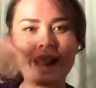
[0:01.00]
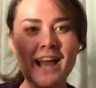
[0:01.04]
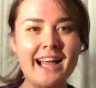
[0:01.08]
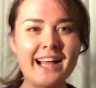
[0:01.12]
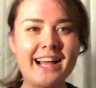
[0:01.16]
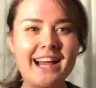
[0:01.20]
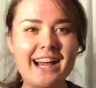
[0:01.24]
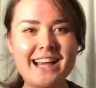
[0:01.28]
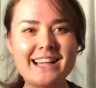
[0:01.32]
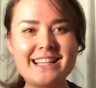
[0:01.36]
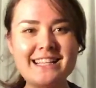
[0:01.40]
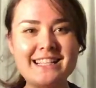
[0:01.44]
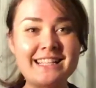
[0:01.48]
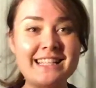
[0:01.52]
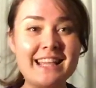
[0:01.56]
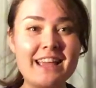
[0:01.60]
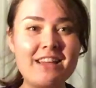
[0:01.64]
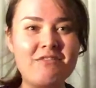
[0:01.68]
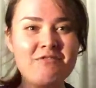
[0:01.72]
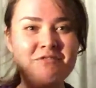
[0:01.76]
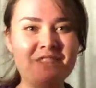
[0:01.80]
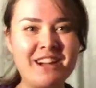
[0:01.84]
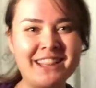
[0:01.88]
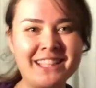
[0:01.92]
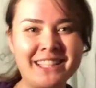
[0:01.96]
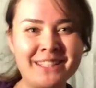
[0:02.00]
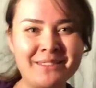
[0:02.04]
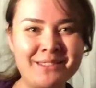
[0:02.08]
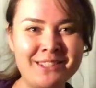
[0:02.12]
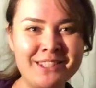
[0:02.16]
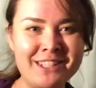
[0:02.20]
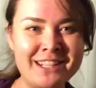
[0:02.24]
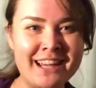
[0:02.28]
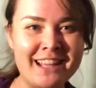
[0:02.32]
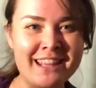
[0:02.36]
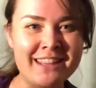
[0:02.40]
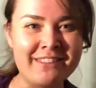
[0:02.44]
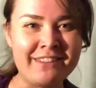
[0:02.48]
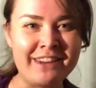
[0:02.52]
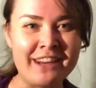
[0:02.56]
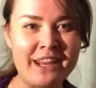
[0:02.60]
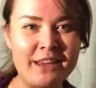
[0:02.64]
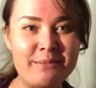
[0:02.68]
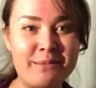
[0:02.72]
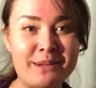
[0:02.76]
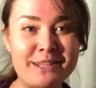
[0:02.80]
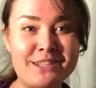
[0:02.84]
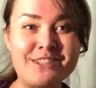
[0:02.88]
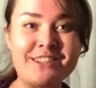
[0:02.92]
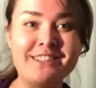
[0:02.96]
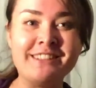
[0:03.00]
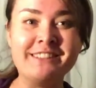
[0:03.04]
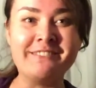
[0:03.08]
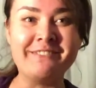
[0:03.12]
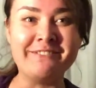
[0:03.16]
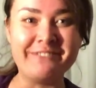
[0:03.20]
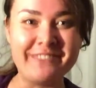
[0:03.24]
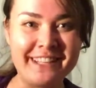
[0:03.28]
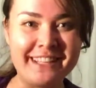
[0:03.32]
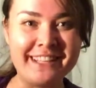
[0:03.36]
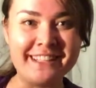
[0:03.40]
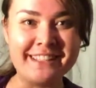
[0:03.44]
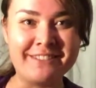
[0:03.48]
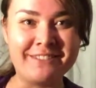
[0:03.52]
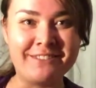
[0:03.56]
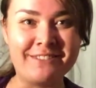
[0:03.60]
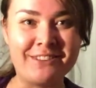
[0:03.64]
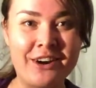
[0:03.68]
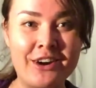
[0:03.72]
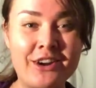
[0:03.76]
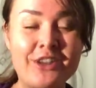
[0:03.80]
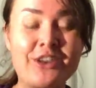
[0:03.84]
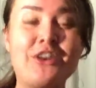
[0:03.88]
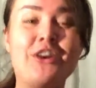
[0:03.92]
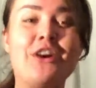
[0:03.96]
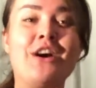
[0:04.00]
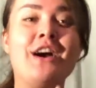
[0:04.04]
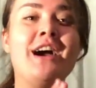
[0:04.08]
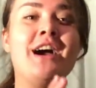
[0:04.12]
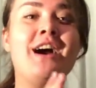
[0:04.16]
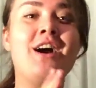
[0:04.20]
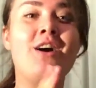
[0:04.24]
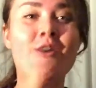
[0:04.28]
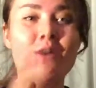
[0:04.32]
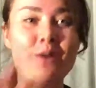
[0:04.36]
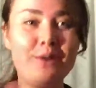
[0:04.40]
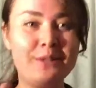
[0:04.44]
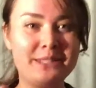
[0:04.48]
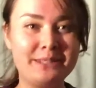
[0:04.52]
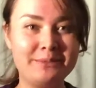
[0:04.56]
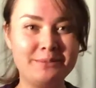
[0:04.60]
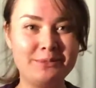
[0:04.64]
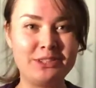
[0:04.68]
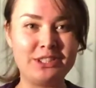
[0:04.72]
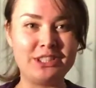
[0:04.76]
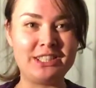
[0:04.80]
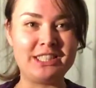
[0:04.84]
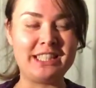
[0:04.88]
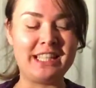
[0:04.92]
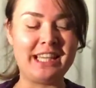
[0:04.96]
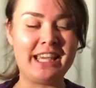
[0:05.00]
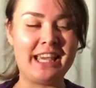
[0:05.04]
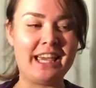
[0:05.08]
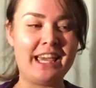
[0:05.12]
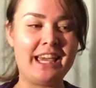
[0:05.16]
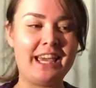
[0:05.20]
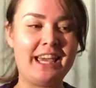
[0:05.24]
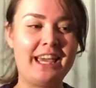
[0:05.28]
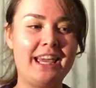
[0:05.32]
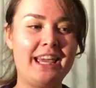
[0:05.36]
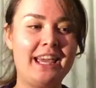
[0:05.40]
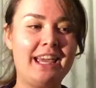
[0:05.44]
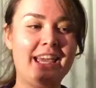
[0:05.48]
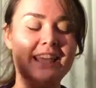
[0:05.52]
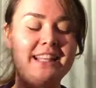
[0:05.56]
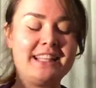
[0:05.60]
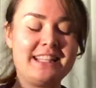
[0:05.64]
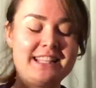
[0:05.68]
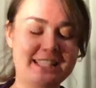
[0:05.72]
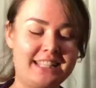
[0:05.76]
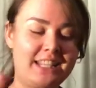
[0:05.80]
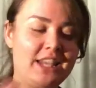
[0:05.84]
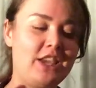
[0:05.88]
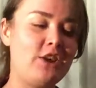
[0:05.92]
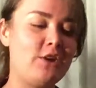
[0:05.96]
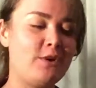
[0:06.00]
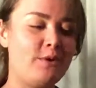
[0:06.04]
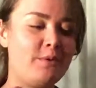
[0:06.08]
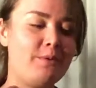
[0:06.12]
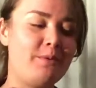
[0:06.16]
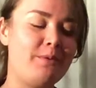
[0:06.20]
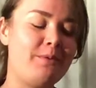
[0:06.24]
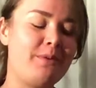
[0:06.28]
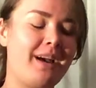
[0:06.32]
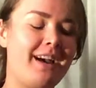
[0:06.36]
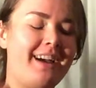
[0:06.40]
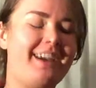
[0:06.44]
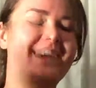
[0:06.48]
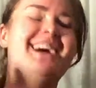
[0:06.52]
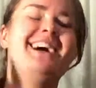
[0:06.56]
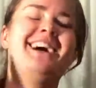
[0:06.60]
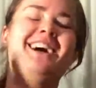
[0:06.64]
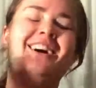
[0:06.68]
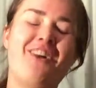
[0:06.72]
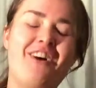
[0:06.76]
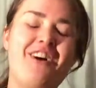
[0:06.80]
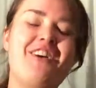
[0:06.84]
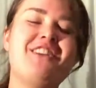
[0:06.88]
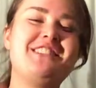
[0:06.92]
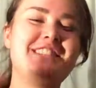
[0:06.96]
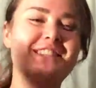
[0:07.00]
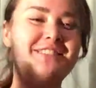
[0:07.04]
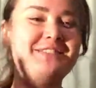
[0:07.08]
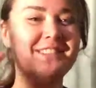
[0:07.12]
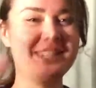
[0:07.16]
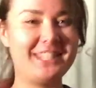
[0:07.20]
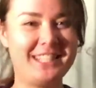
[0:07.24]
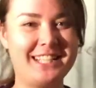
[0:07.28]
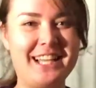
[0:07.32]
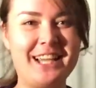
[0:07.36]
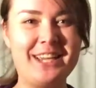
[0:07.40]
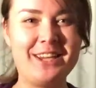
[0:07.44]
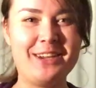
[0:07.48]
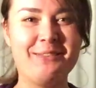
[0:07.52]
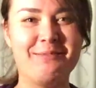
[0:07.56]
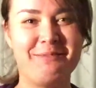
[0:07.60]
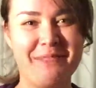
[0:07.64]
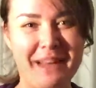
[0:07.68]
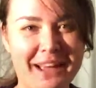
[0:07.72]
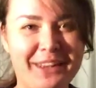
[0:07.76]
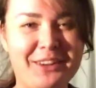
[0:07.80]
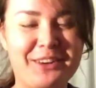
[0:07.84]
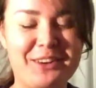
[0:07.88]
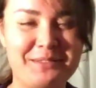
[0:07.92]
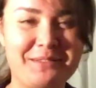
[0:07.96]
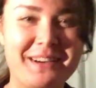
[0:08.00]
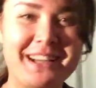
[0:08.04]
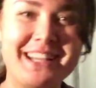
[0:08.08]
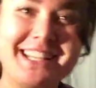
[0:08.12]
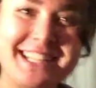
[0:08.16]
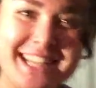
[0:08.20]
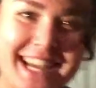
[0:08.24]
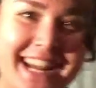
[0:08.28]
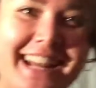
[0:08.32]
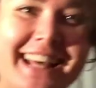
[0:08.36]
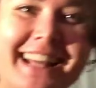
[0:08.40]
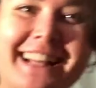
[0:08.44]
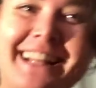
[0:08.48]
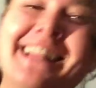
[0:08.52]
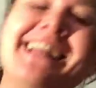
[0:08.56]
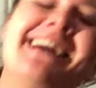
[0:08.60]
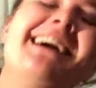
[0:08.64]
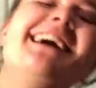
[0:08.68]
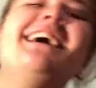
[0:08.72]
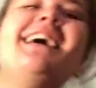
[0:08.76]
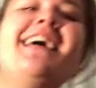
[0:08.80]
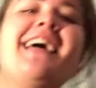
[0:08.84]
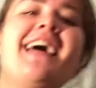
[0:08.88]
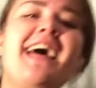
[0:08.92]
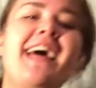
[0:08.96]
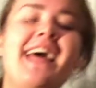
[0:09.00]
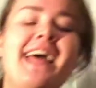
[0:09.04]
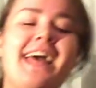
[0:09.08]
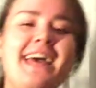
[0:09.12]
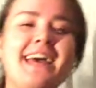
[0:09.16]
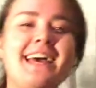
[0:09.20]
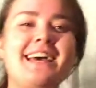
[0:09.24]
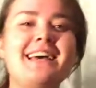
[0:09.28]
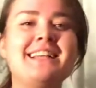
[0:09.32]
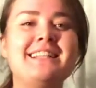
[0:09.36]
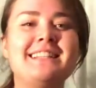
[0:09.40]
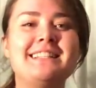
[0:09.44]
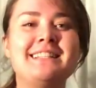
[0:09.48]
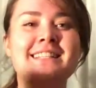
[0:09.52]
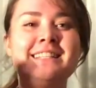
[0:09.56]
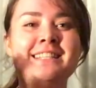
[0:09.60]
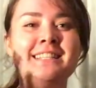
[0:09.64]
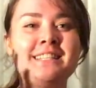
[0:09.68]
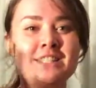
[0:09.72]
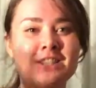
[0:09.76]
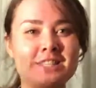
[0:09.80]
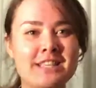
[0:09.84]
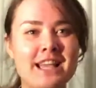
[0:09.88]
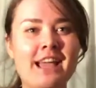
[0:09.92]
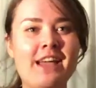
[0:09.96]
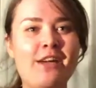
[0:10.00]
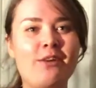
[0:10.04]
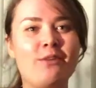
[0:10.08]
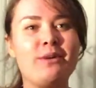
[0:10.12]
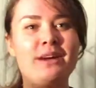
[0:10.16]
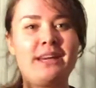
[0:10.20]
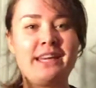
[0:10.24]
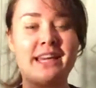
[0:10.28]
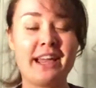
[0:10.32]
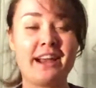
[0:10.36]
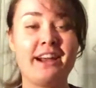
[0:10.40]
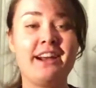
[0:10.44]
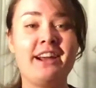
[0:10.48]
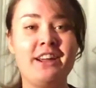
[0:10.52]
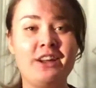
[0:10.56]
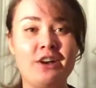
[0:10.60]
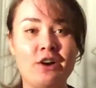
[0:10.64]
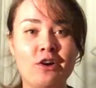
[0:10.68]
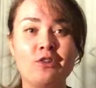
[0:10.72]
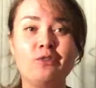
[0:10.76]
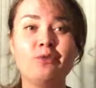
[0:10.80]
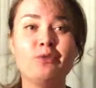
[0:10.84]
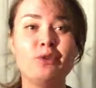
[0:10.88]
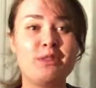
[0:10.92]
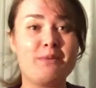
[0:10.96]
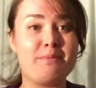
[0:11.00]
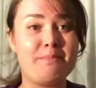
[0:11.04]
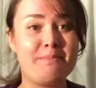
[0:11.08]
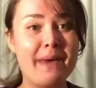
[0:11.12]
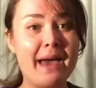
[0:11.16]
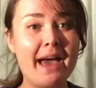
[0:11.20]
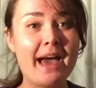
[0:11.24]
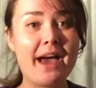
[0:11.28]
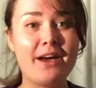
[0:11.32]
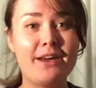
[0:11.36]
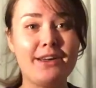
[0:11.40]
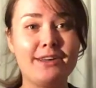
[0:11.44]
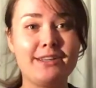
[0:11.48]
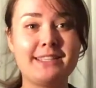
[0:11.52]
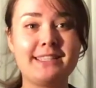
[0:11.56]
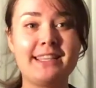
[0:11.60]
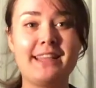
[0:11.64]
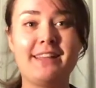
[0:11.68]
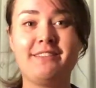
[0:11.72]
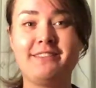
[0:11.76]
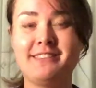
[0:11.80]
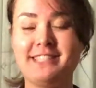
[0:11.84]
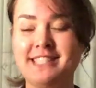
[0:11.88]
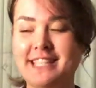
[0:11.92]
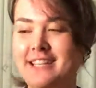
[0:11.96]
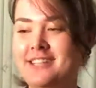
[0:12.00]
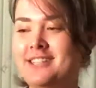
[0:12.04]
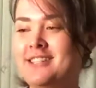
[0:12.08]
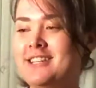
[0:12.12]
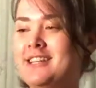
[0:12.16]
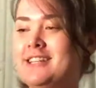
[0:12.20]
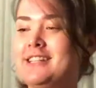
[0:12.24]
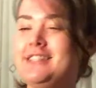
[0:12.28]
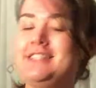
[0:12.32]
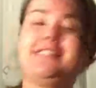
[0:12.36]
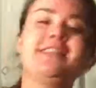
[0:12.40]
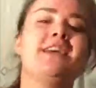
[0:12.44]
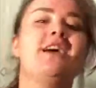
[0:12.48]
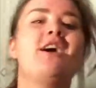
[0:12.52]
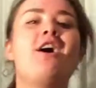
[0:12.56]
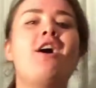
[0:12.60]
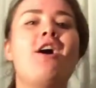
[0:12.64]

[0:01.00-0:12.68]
Hi guys, and welcome to another video by channel Vegan and Frodo. Awesome to hear and see you. Awesome to see you back on my channel. And today we're carrying on with Empower Yourself sessions,